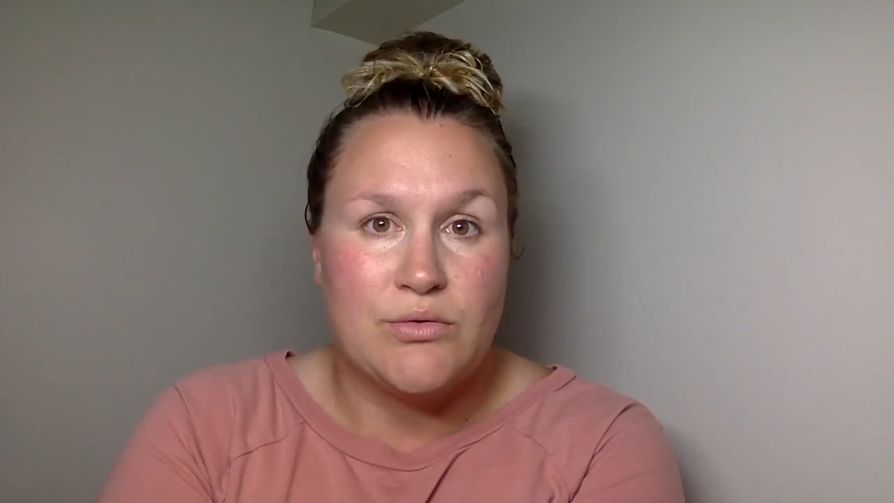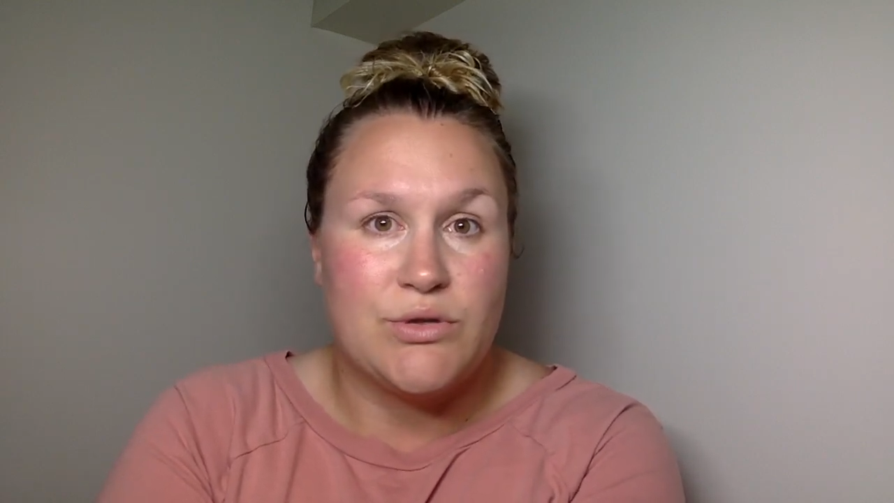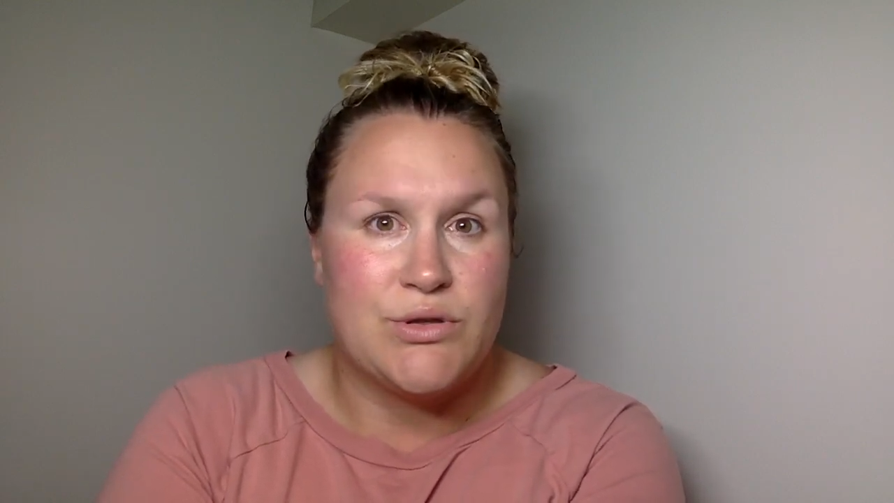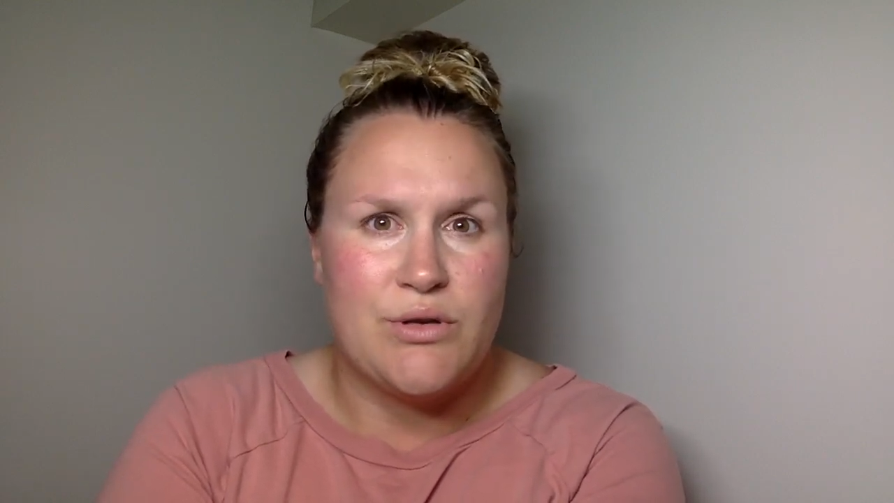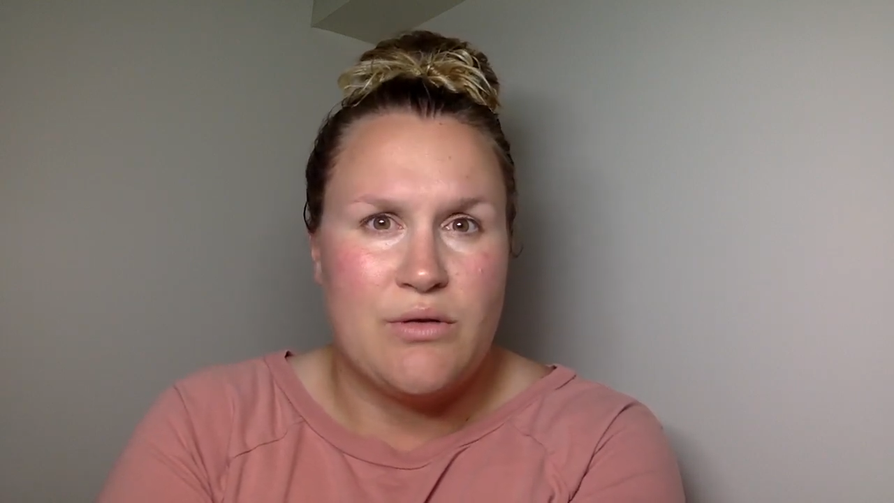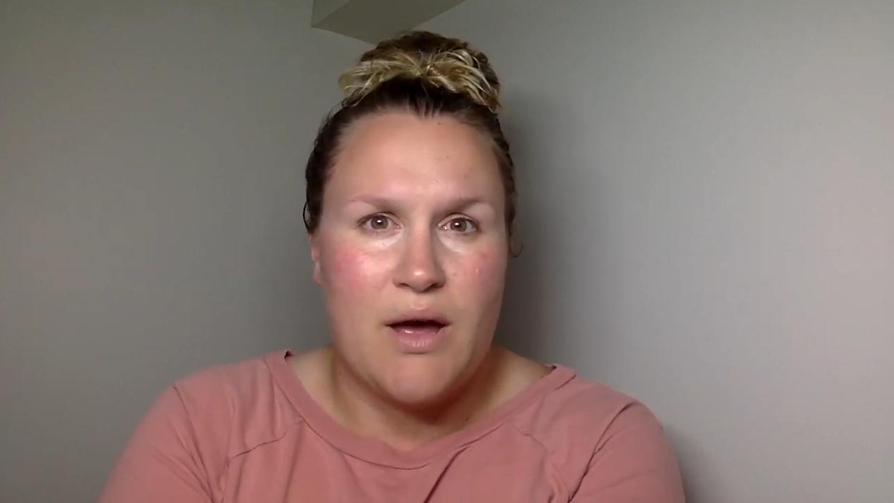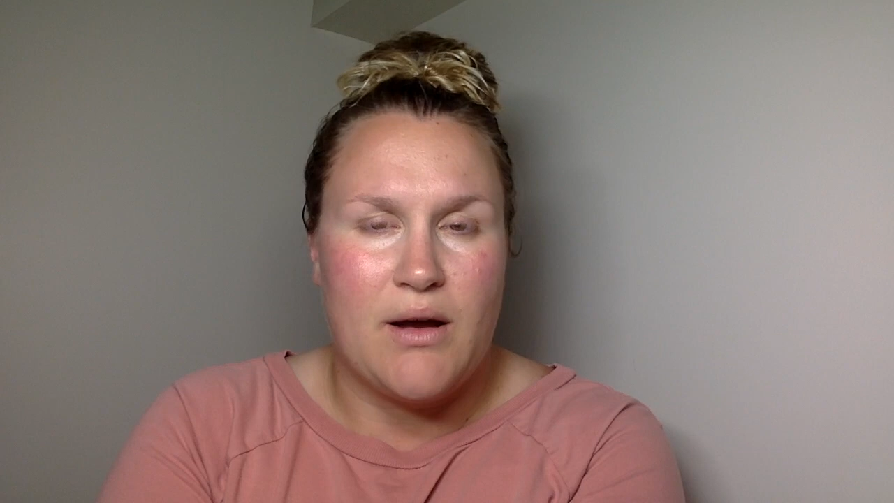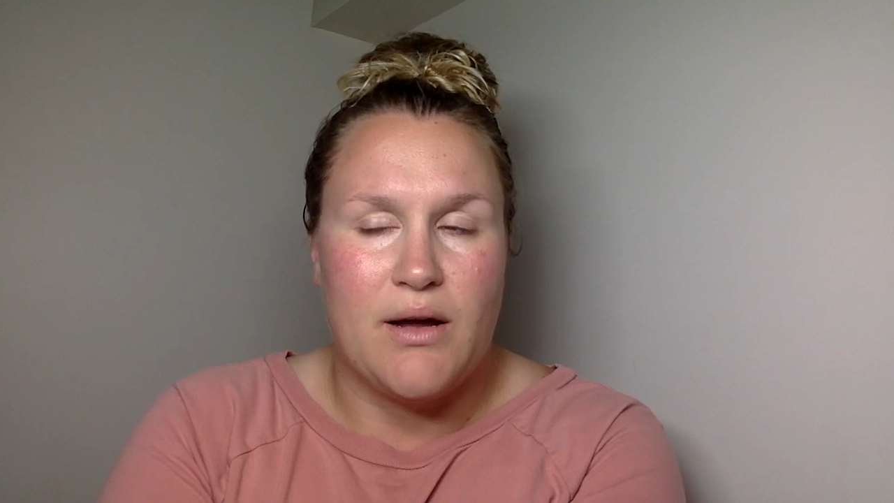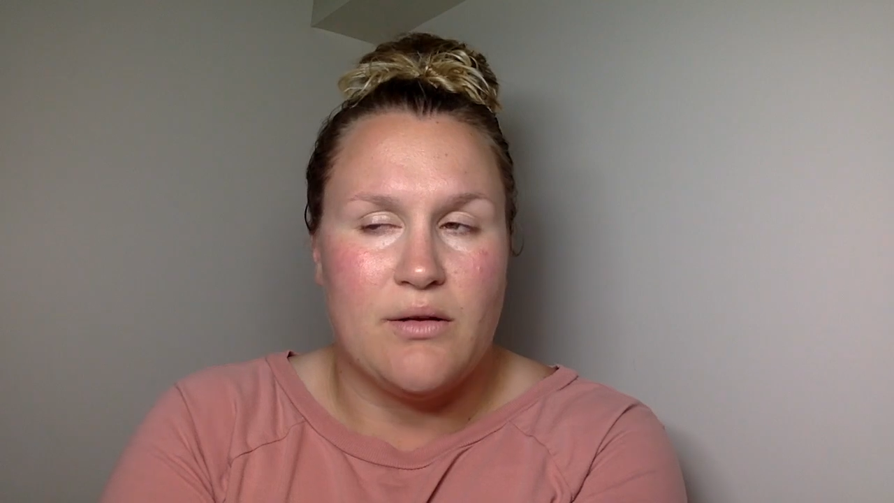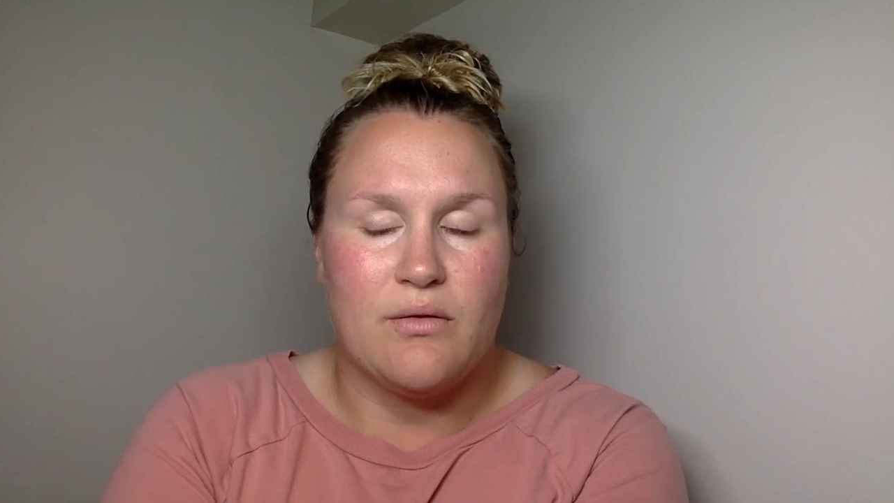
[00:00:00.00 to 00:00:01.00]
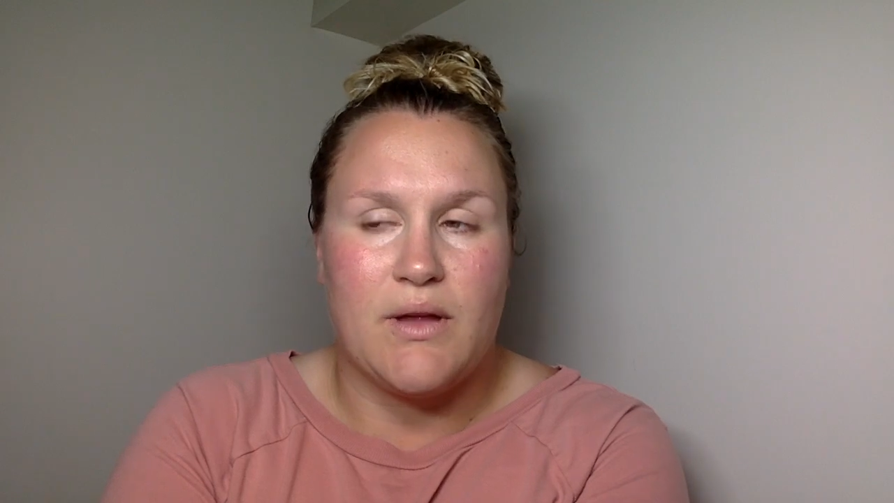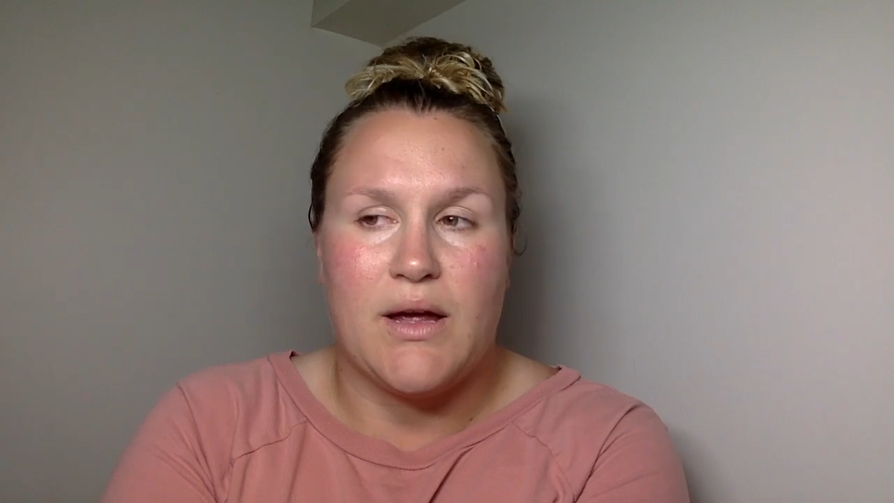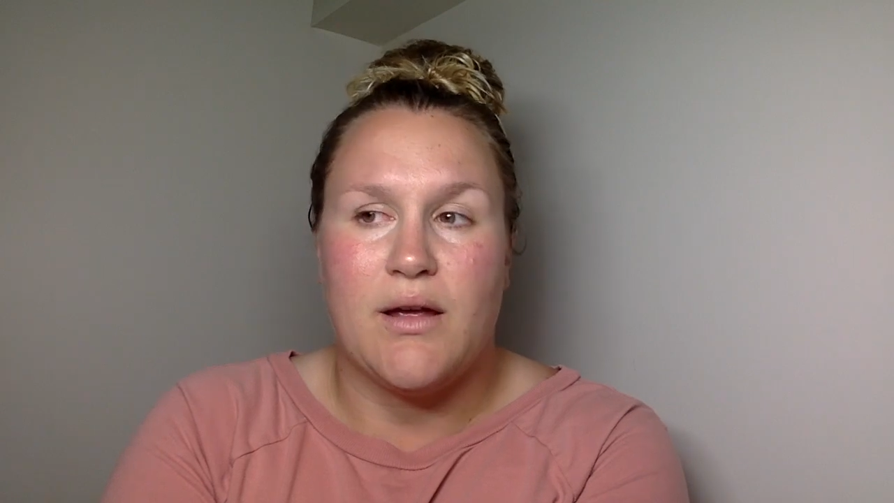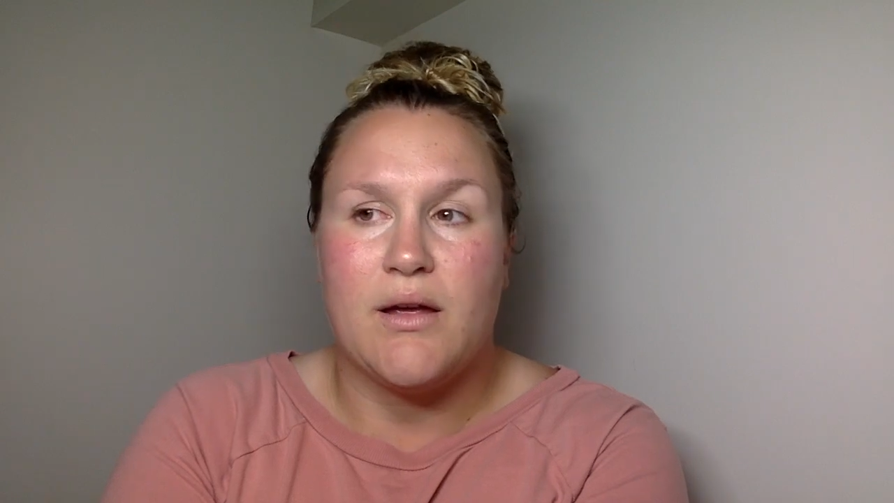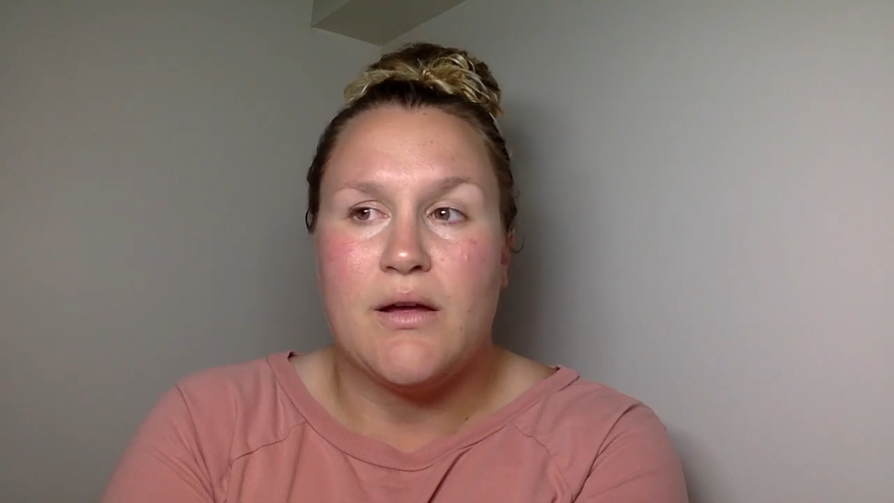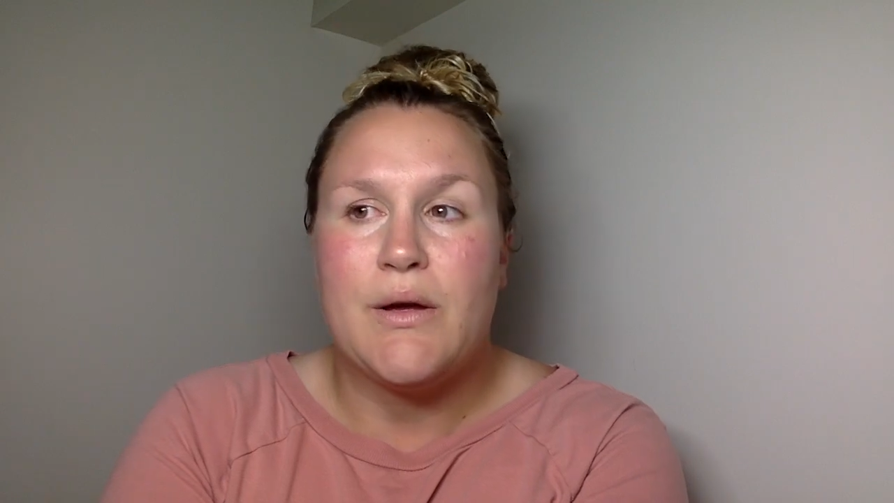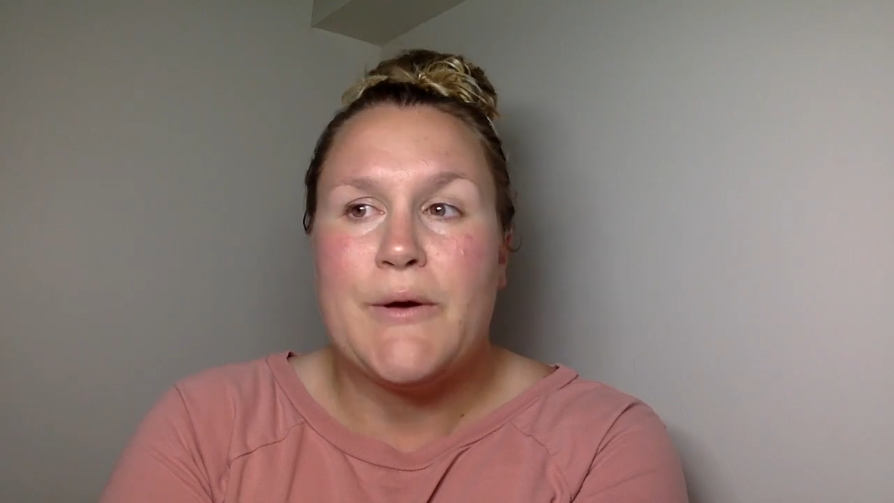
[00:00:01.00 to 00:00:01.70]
to do that, I don't think.